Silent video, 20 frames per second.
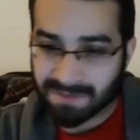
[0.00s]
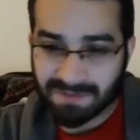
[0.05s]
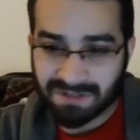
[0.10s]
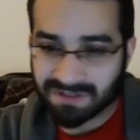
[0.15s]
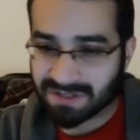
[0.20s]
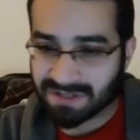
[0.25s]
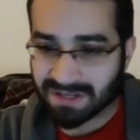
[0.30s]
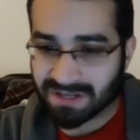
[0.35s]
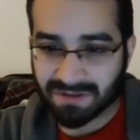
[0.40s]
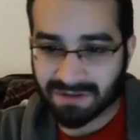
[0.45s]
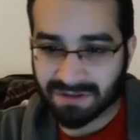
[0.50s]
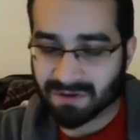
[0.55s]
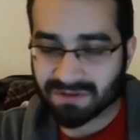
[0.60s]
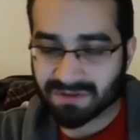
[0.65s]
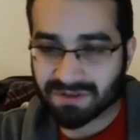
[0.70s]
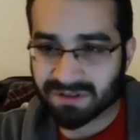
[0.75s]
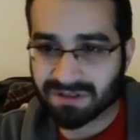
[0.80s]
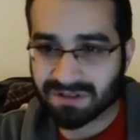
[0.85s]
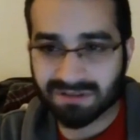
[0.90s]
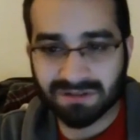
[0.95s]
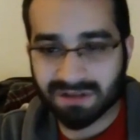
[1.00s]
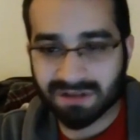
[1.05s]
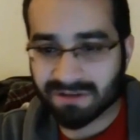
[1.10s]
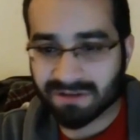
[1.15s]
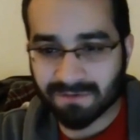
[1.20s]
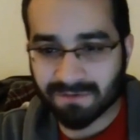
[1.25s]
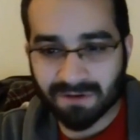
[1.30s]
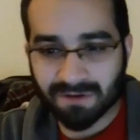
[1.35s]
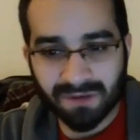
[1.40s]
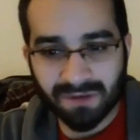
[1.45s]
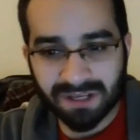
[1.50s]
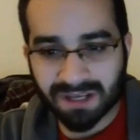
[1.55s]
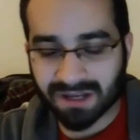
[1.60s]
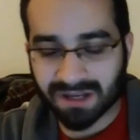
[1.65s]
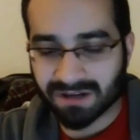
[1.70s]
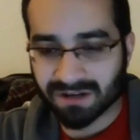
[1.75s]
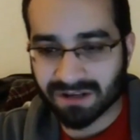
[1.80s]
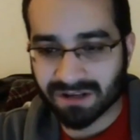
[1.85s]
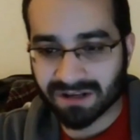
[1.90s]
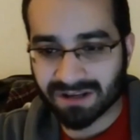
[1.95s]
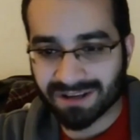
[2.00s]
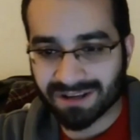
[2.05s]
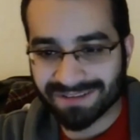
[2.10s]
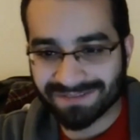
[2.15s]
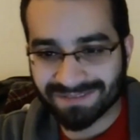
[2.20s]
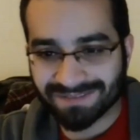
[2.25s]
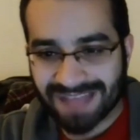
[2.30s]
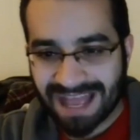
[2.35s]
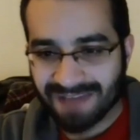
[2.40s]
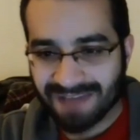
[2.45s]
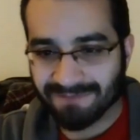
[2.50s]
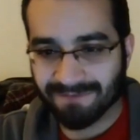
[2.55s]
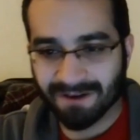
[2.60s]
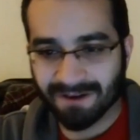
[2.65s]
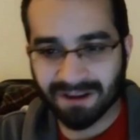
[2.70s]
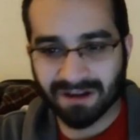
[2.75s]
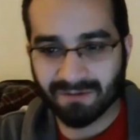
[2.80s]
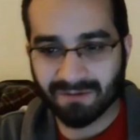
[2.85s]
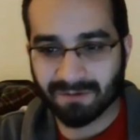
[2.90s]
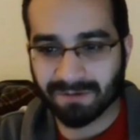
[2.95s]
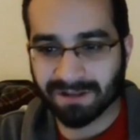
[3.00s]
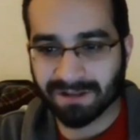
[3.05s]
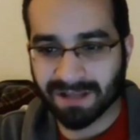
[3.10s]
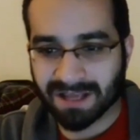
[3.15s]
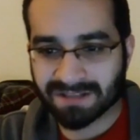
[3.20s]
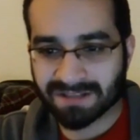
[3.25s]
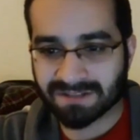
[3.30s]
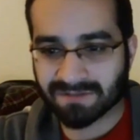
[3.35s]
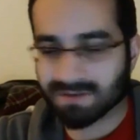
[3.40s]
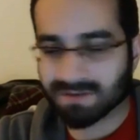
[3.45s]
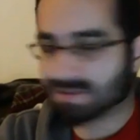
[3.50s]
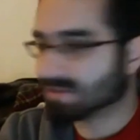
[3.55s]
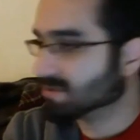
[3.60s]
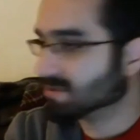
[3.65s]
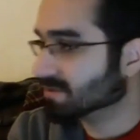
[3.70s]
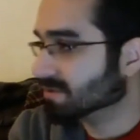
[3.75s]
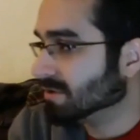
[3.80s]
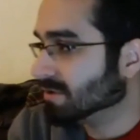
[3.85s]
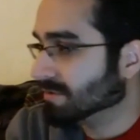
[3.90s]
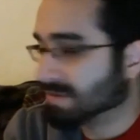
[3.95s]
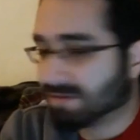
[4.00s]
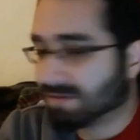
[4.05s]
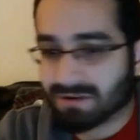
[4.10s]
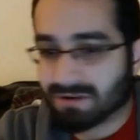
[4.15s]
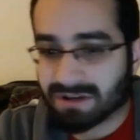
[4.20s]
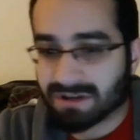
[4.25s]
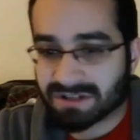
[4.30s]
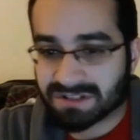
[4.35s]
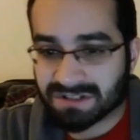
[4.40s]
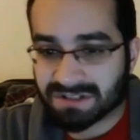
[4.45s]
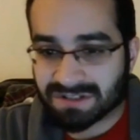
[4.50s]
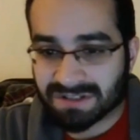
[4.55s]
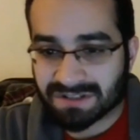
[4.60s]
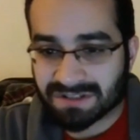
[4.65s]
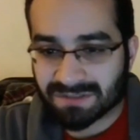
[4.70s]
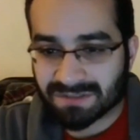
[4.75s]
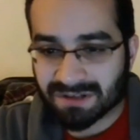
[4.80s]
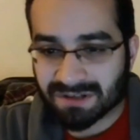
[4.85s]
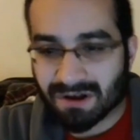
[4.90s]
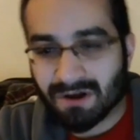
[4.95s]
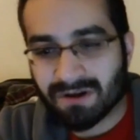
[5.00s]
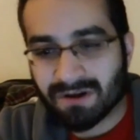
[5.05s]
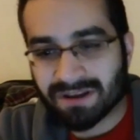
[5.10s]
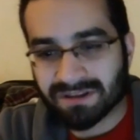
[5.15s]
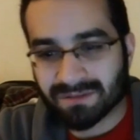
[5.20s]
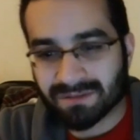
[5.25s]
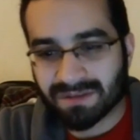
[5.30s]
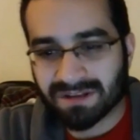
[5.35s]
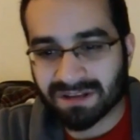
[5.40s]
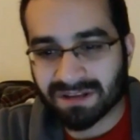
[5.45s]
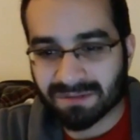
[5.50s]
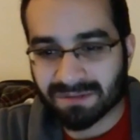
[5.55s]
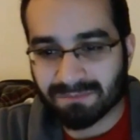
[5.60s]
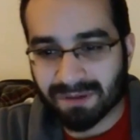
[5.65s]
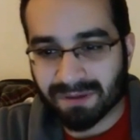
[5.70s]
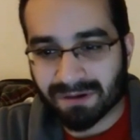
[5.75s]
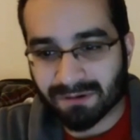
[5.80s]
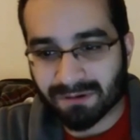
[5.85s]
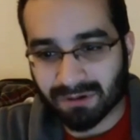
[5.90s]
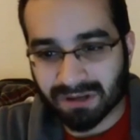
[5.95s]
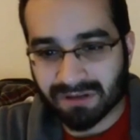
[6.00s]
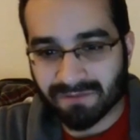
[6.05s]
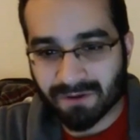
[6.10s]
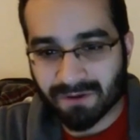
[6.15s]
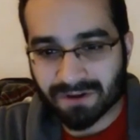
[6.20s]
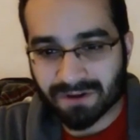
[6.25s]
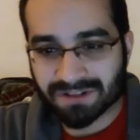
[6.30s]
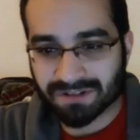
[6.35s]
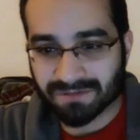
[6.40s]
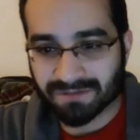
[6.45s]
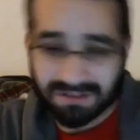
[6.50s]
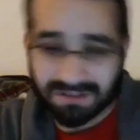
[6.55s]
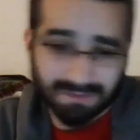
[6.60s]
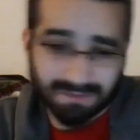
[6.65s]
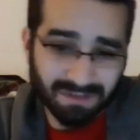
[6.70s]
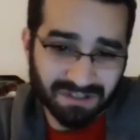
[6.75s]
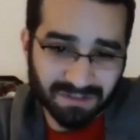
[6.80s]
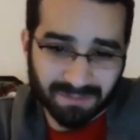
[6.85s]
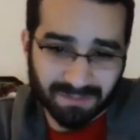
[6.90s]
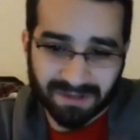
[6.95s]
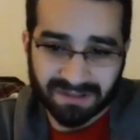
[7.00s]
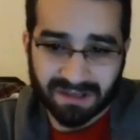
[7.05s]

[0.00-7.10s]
you just get those. You get a free weekend. You're like. Ah, fuck it, I'm going to play Last of Us. And, you know, if you have your next-gen system, like, oh, yeah, they made, like, a better-looking version of this. You might just pick